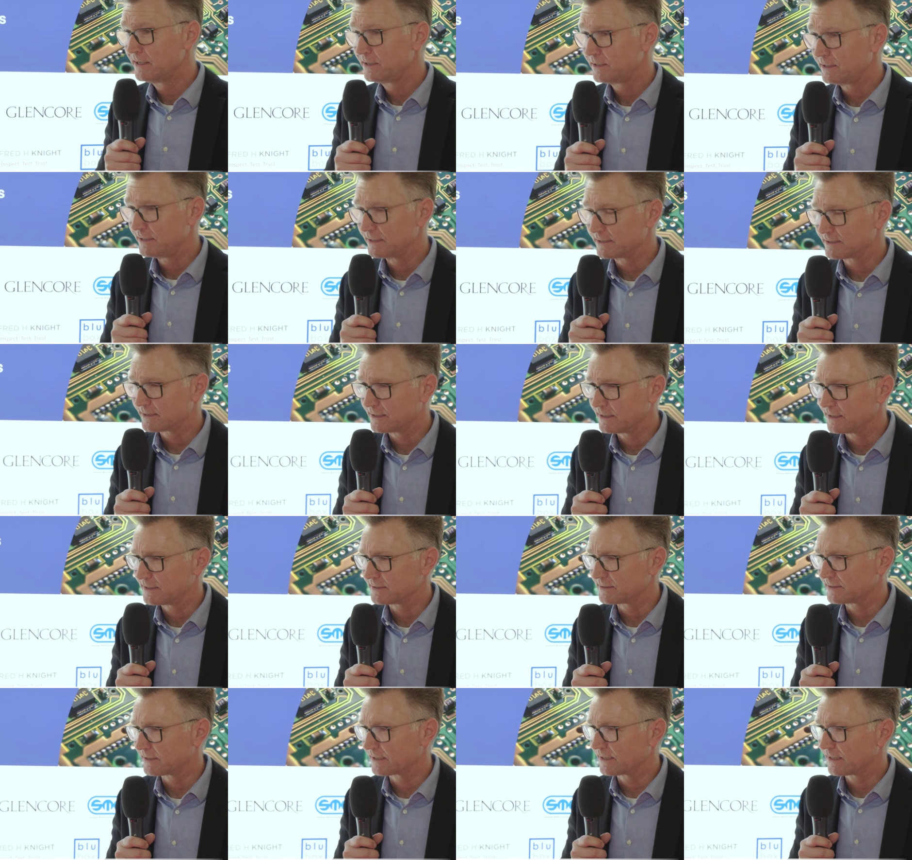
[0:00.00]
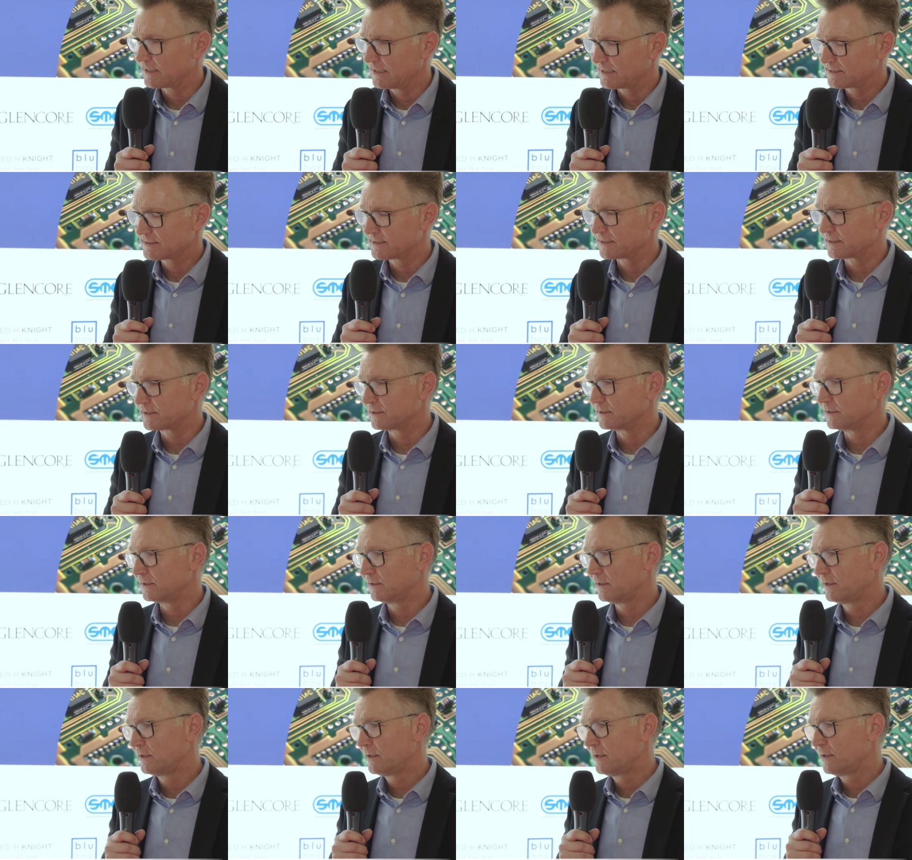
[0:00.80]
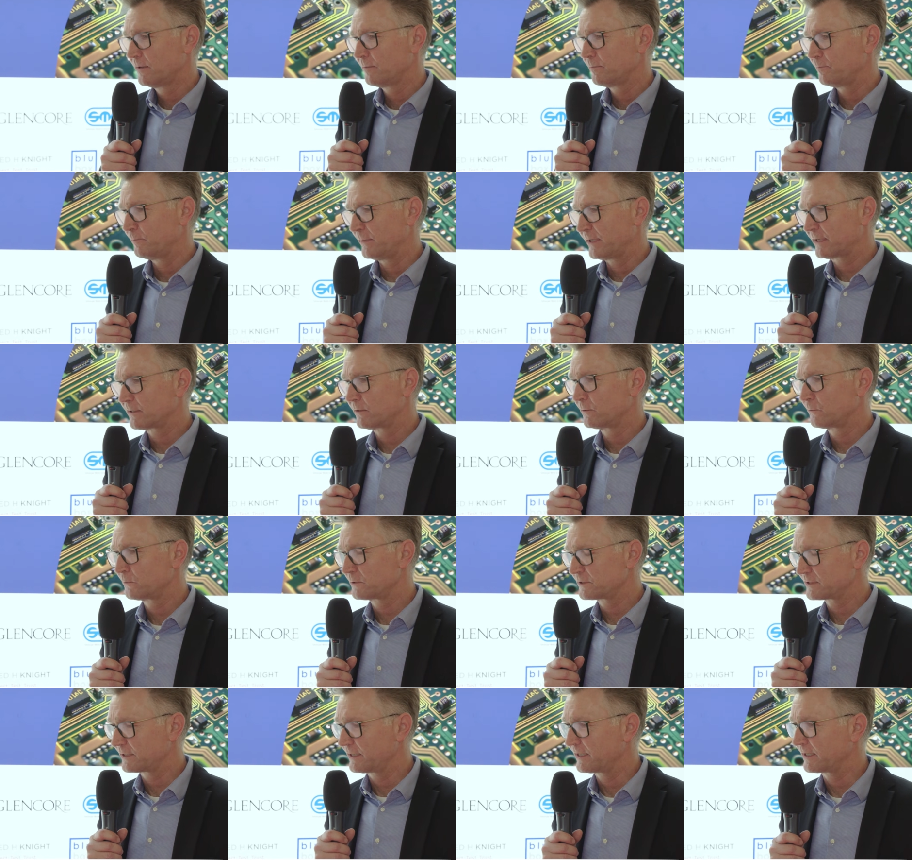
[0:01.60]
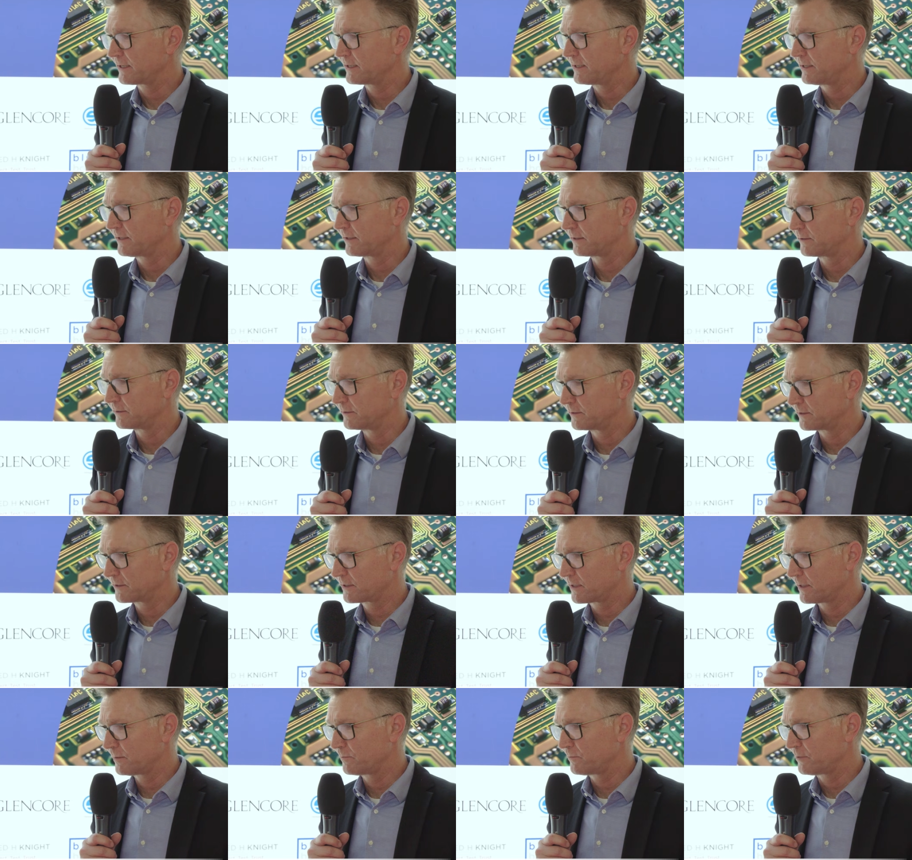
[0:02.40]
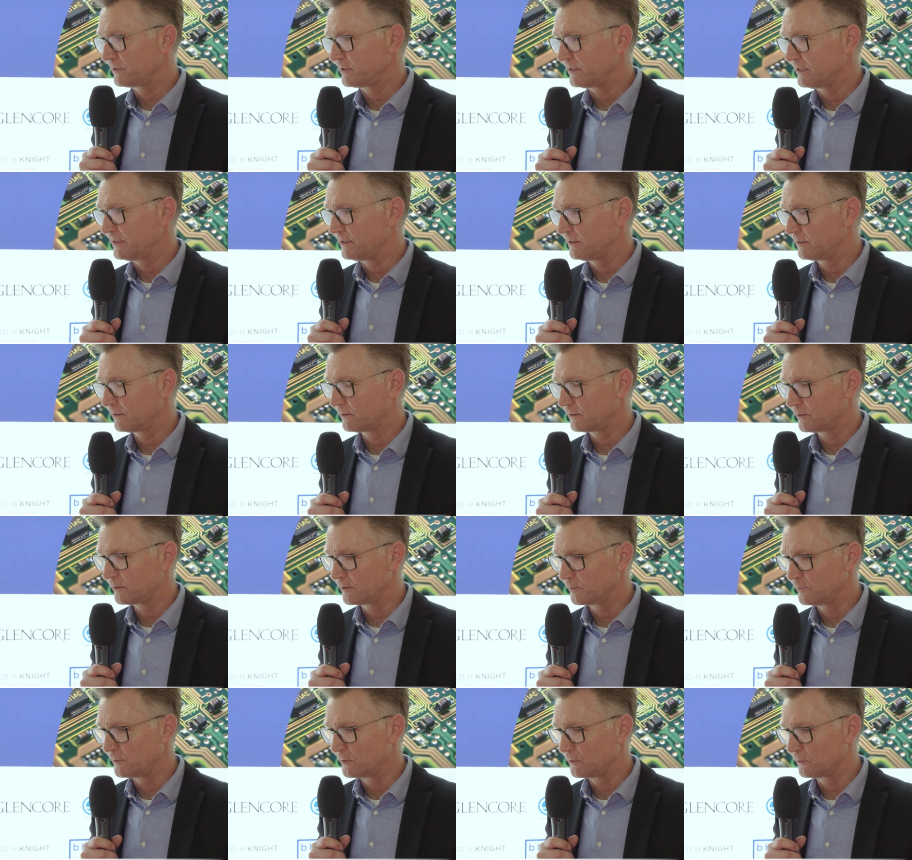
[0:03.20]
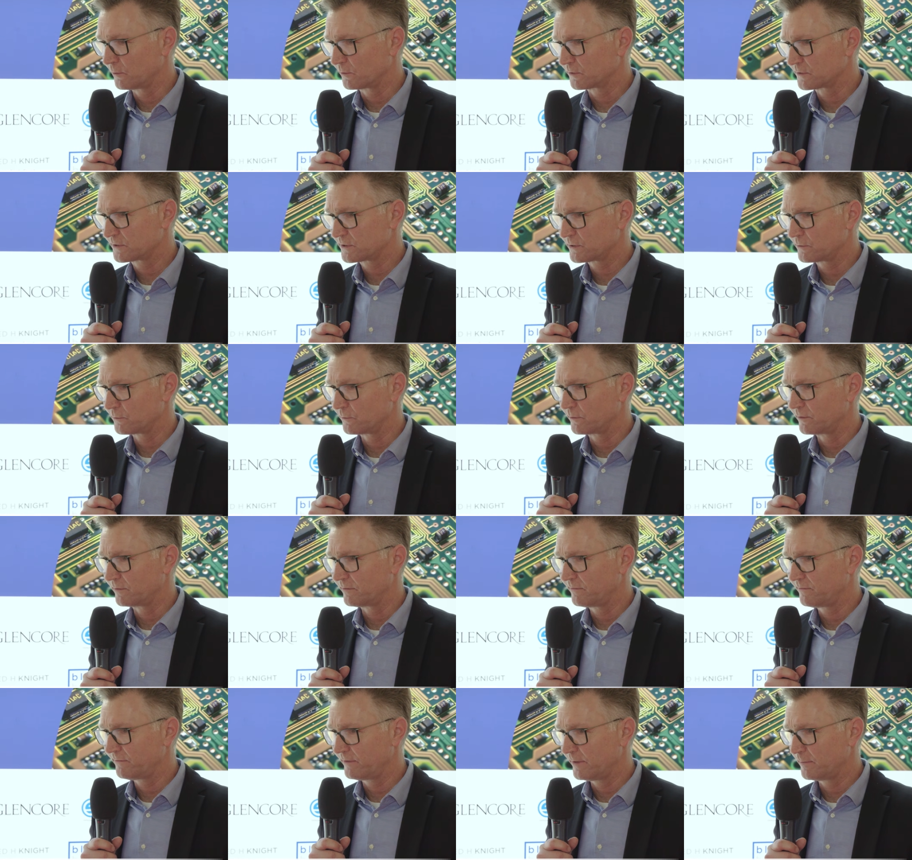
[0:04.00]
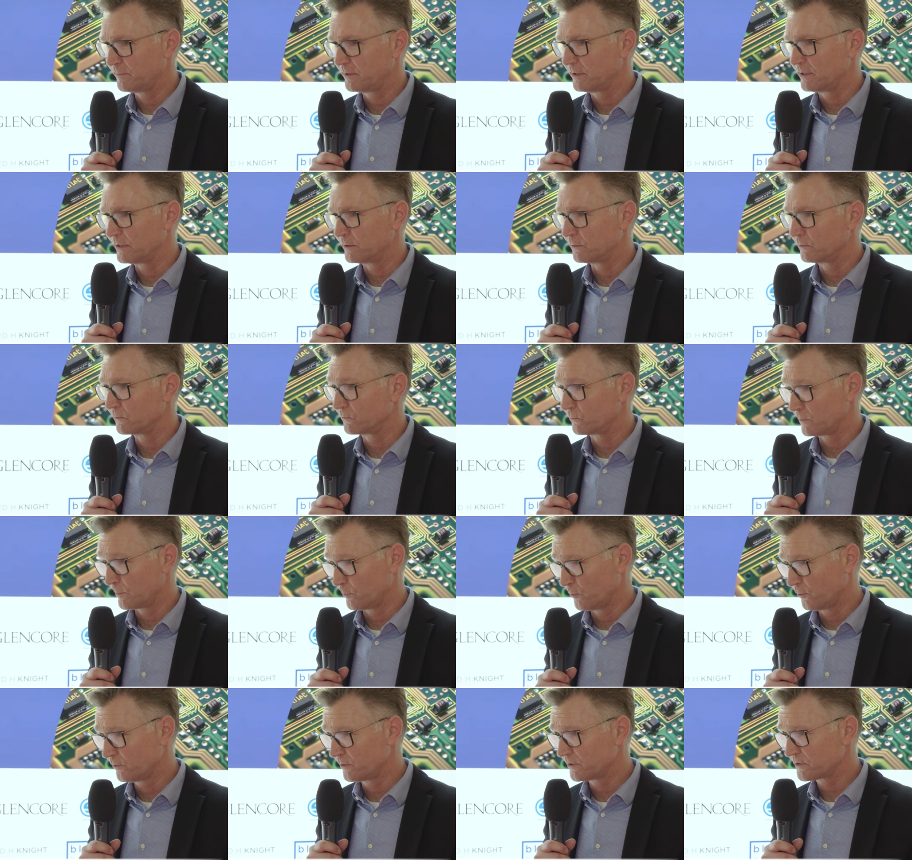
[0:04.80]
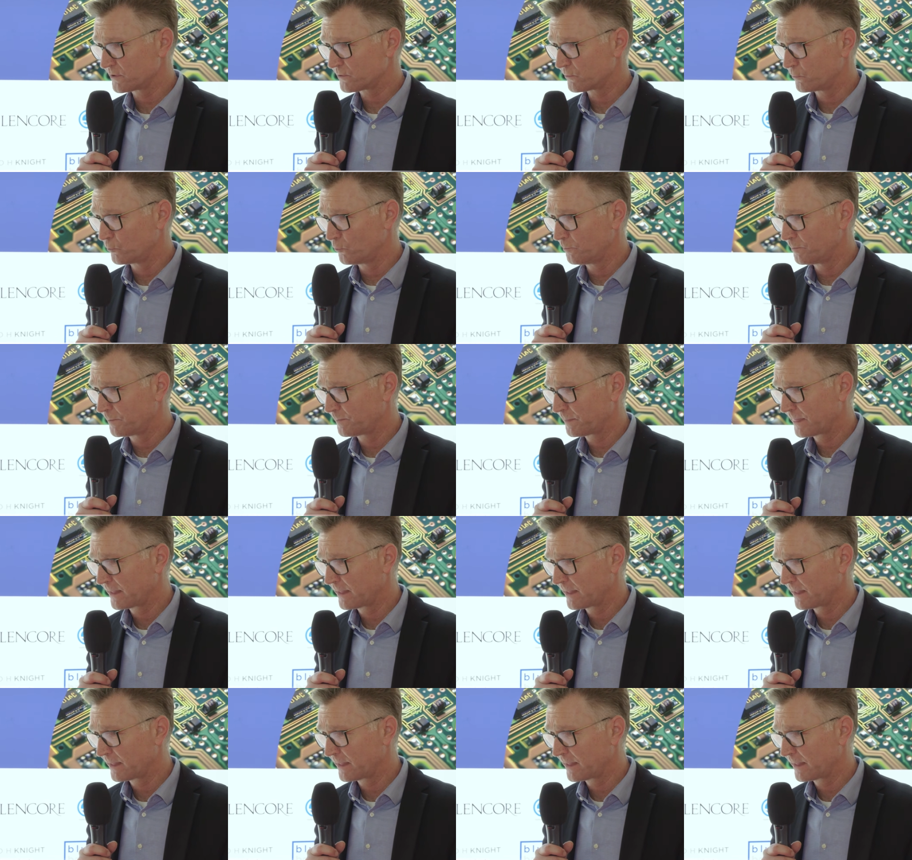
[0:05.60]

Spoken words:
TSR is a classical metal recycling company, belongs to the family-owned Remondis Group.